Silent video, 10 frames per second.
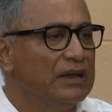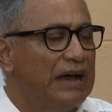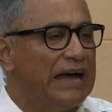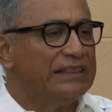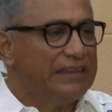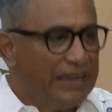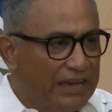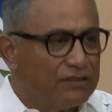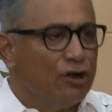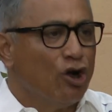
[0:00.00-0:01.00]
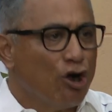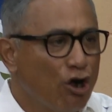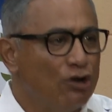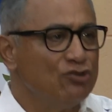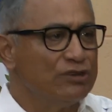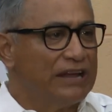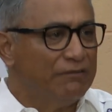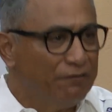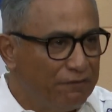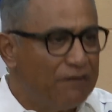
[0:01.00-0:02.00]
at
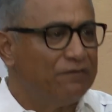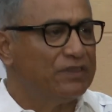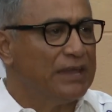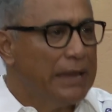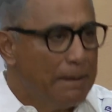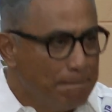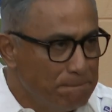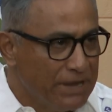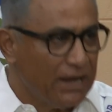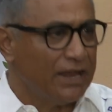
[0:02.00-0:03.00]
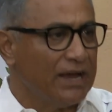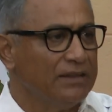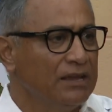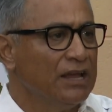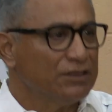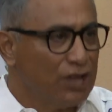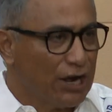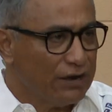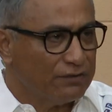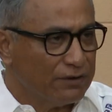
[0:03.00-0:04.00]
$850 million
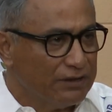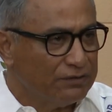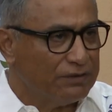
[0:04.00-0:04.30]
for this